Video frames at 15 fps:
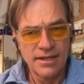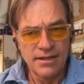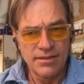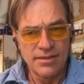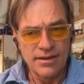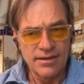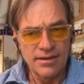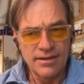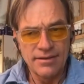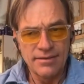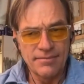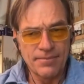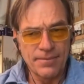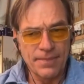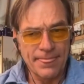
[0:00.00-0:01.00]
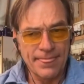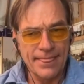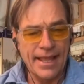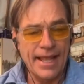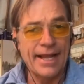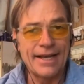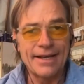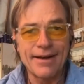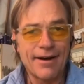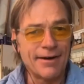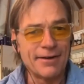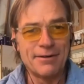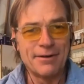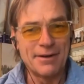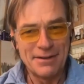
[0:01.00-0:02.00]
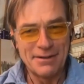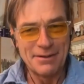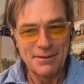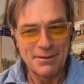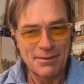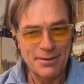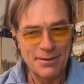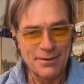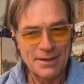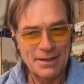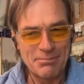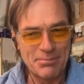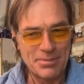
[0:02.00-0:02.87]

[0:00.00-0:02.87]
the 830